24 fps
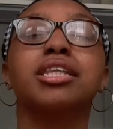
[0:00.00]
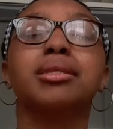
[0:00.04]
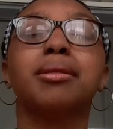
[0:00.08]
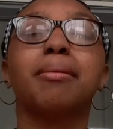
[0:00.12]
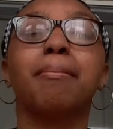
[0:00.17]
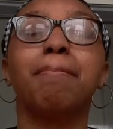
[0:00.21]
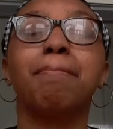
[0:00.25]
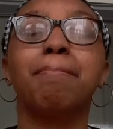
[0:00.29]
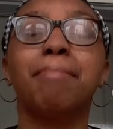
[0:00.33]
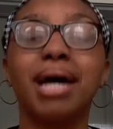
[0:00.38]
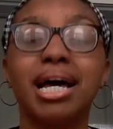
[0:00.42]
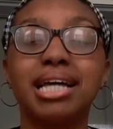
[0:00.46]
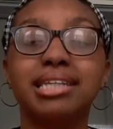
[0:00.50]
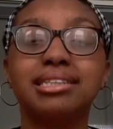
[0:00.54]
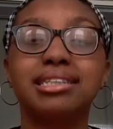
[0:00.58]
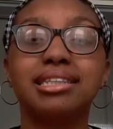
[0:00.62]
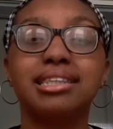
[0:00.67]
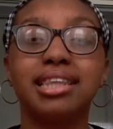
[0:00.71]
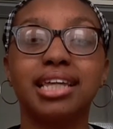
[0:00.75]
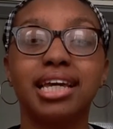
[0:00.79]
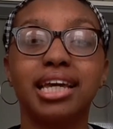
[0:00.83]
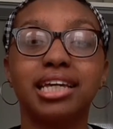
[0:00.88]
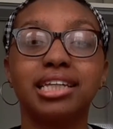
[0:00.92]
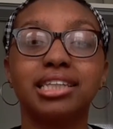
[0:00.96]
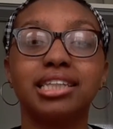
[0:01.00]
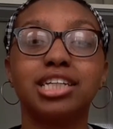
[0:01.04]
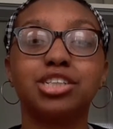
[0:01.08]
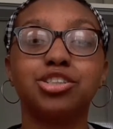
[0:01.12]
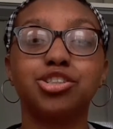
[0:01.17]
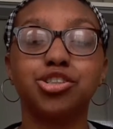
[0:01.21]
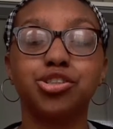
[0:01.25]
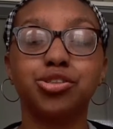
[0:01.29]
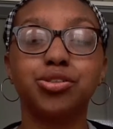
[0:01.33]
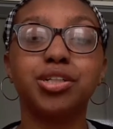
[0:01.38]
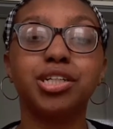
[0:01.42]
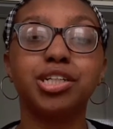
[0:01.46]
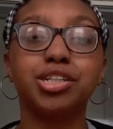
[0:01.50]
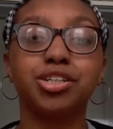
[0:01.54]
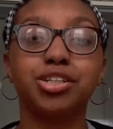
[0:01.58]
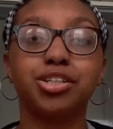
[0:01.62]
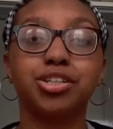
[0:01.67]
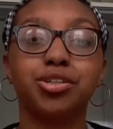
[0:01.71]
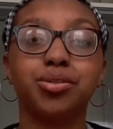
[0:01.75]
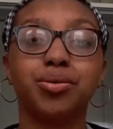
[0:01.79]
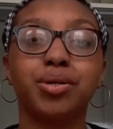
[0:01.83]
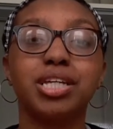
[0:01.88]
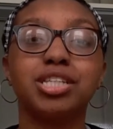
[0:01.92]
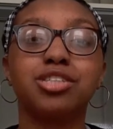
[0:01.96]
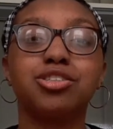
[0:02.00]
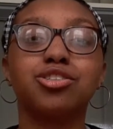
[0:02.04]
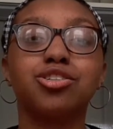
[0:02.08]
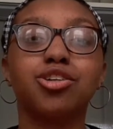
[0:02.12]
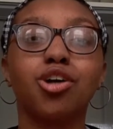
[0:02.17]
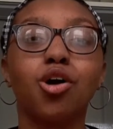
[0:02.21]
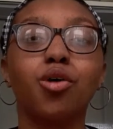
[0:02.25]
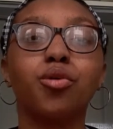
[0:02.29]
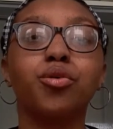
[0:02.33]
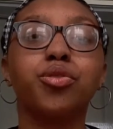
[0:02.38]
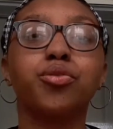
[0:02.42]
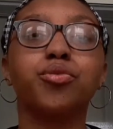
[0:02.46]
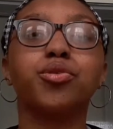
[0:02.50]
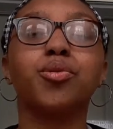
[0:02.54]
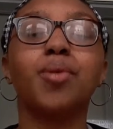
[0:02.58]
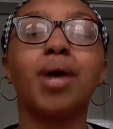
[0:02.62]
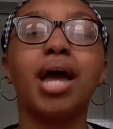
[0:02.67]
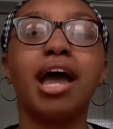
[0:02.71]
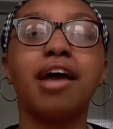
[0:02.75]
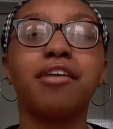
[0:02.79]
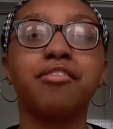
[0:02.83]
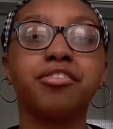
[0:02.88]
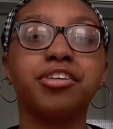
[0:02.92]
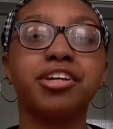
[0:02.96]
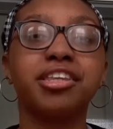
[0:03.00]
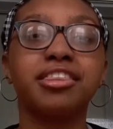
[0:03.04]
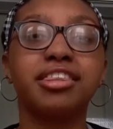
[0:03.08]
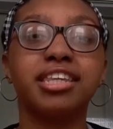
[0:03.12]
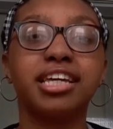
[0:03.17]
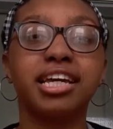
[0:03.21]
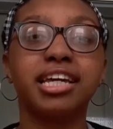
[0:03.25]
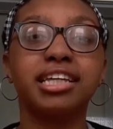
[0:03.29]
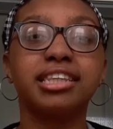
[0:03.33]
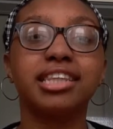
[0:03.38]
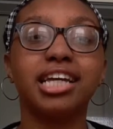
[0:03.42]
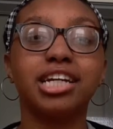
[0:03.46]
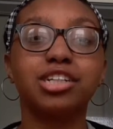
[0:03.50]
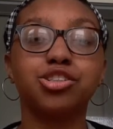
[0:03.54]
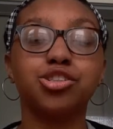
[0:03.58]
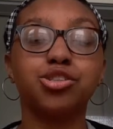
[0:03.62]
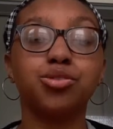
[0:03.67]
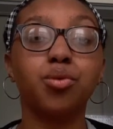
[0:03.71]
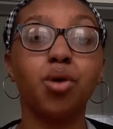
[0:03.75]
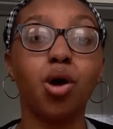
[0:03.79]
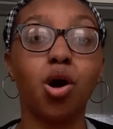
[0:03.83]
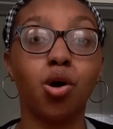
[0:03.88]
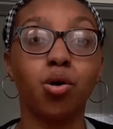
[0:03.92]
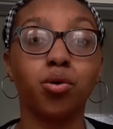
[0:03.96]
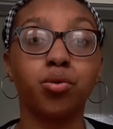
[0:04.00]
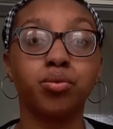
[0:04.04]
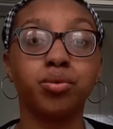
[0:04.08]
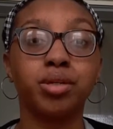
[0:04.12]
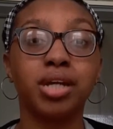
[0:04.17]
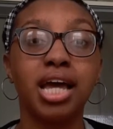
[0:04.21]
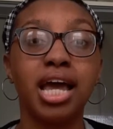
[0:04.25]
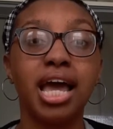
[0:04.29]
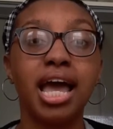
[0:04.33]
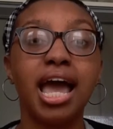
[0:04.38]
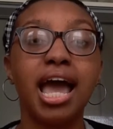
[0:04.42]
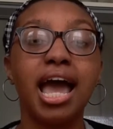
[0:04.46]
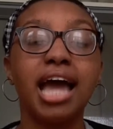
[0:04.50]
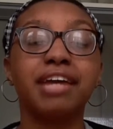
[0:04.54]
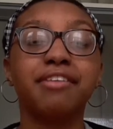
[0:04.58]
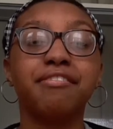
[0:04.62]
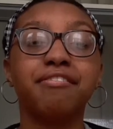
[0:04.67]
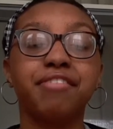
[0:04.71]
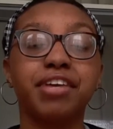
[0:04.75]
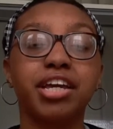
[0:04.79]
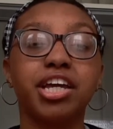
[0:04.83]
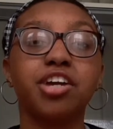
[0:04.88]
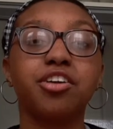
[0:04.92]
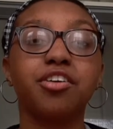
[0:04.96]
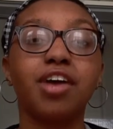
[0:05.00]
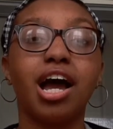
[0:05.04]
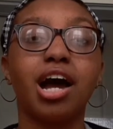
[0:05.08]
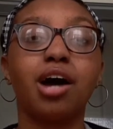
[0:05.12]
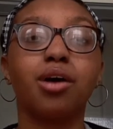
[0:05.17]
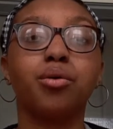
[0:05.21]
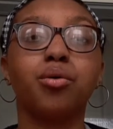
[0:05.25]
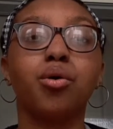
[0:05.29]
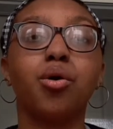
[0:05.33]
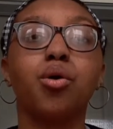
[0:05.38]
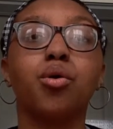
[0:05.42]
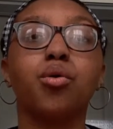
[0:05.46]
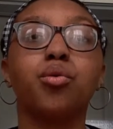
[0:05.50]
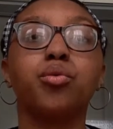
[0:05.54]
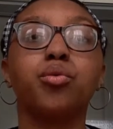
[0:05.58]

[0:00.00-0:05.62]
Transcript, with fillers: the best thing that you can do is go through everything that you own and figure out